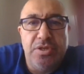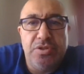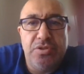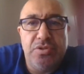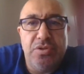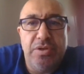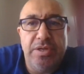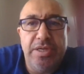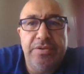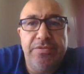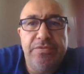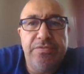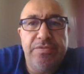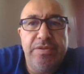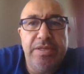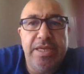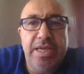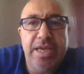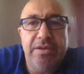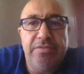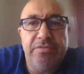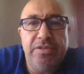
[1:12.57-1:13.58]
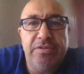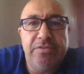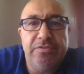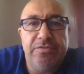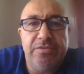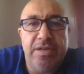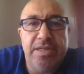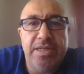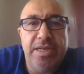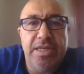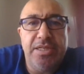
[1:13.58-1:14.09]
So if we have the
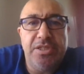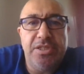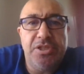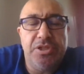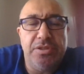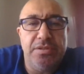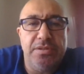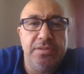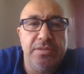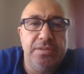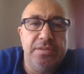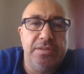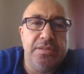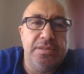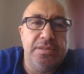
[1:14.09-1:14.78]
financial